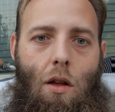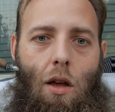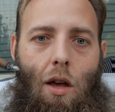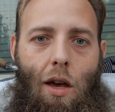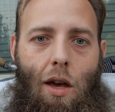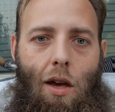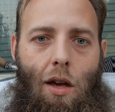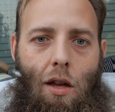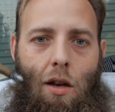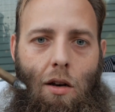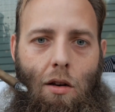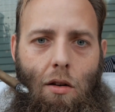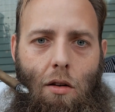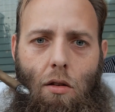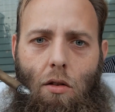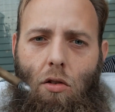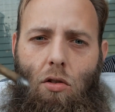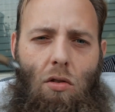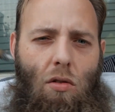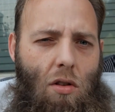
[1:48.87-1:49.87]
and
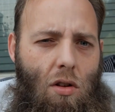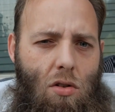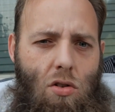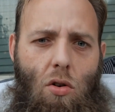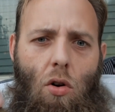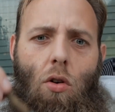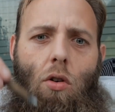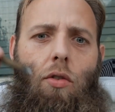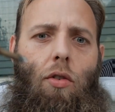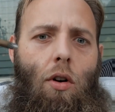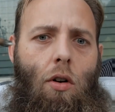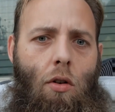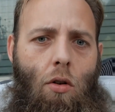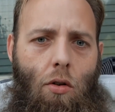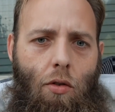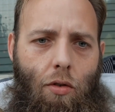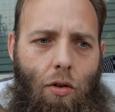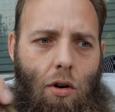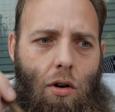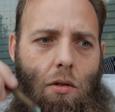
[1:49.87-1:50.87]
you do this over and
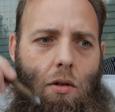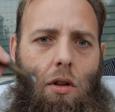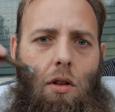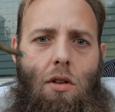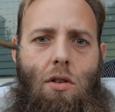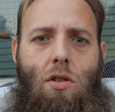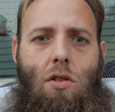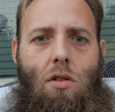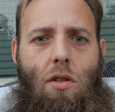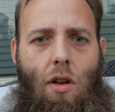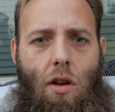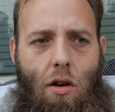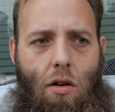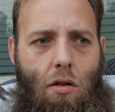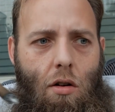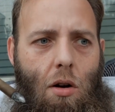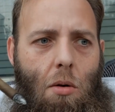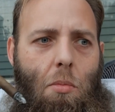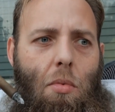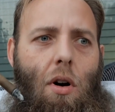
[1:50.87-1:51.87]
over. And this is the
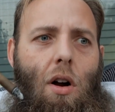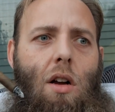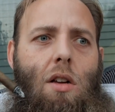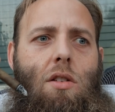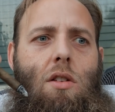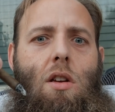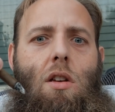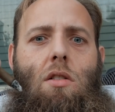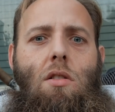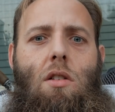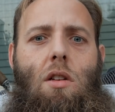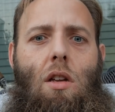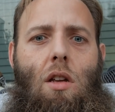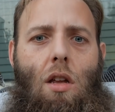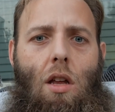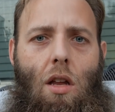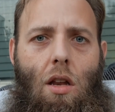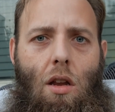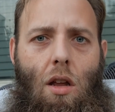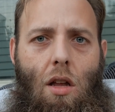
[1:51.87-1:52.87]
curing process.
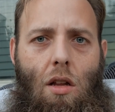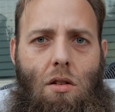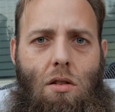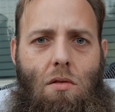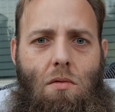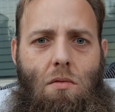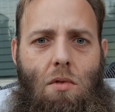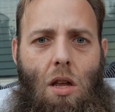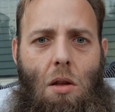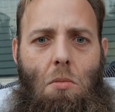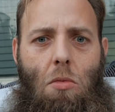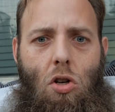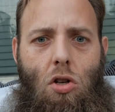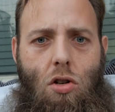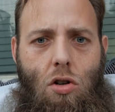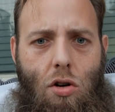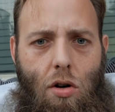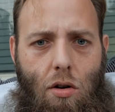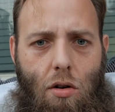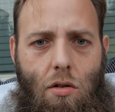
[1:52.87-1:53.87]
It
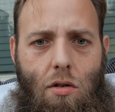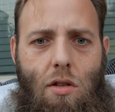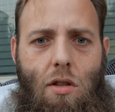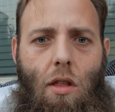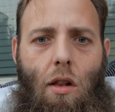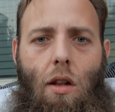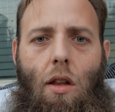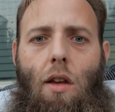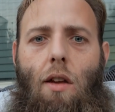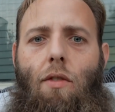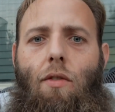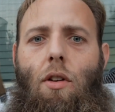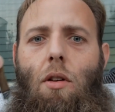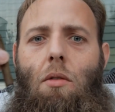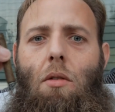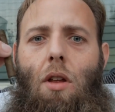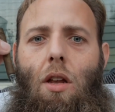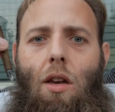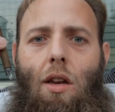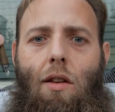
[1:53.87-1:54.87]
matures the leaf.
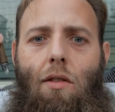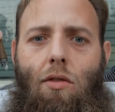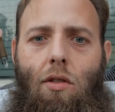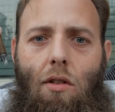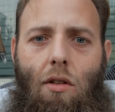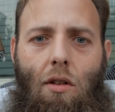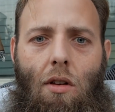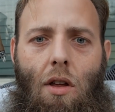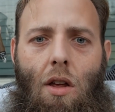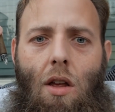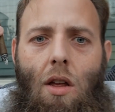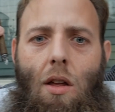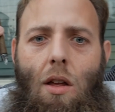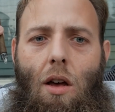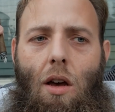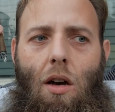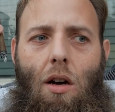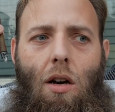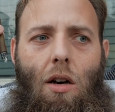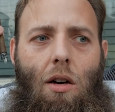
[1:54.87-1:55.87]
It gives it
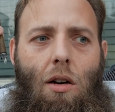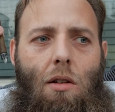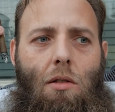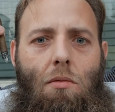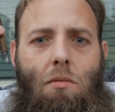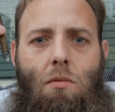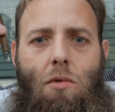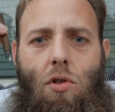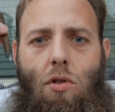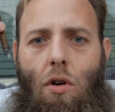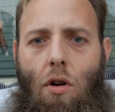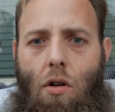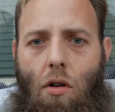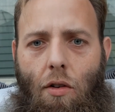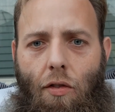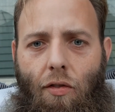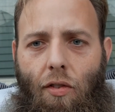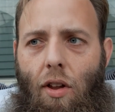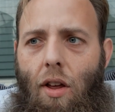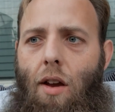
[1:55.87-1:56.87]

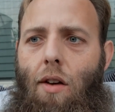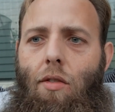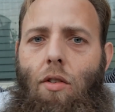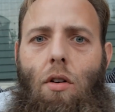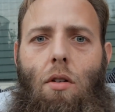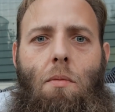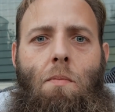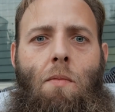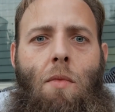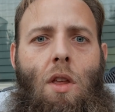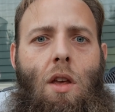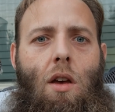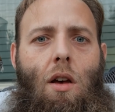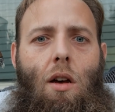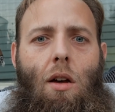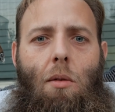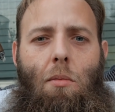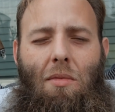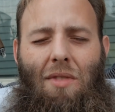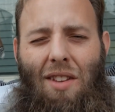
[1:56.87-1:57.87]
stronger flavor.
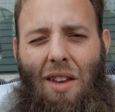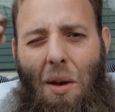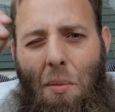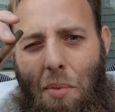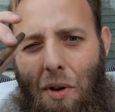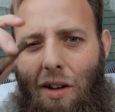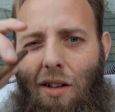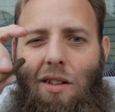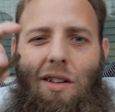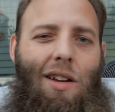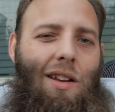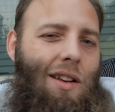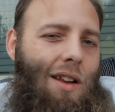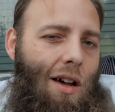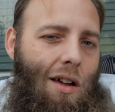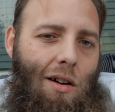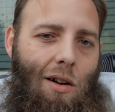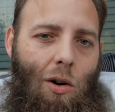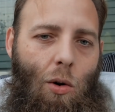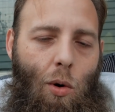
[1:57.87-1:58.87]
Typically,
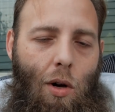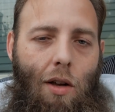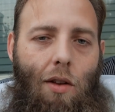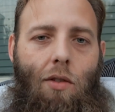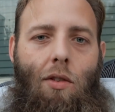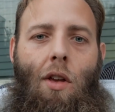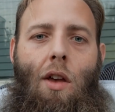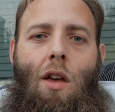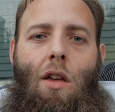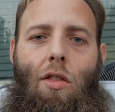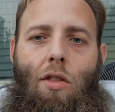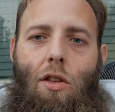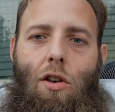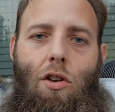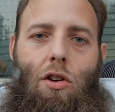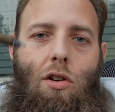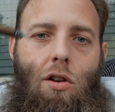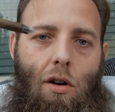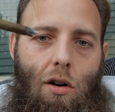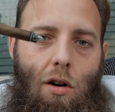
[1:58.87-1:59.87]
not always, the
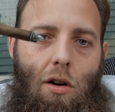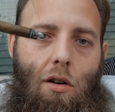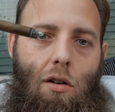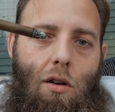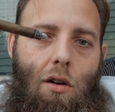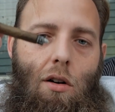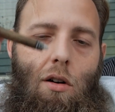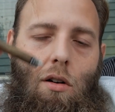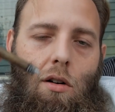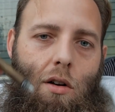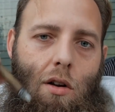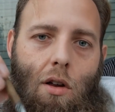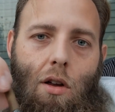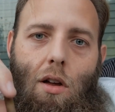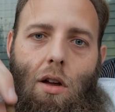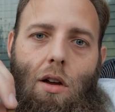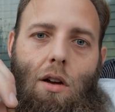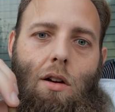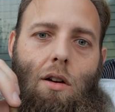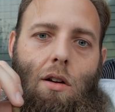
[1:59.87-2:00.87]
darker
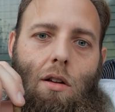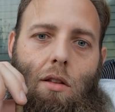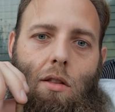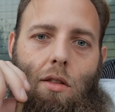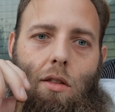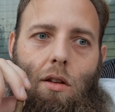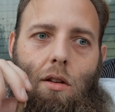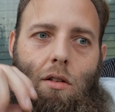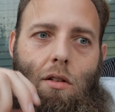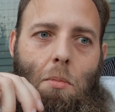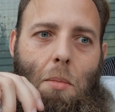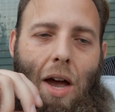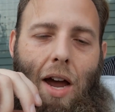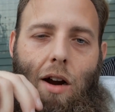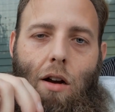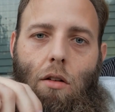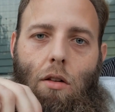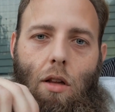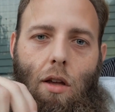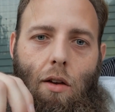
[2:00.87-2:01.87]
the
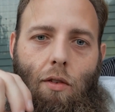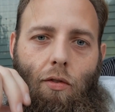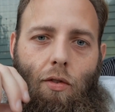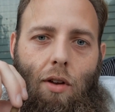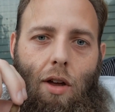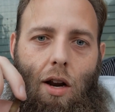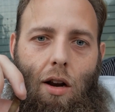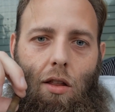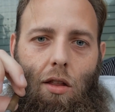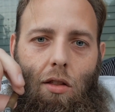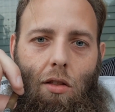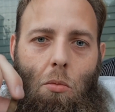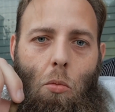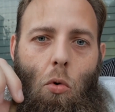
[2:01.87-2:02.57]
tobacco leaf, kind of the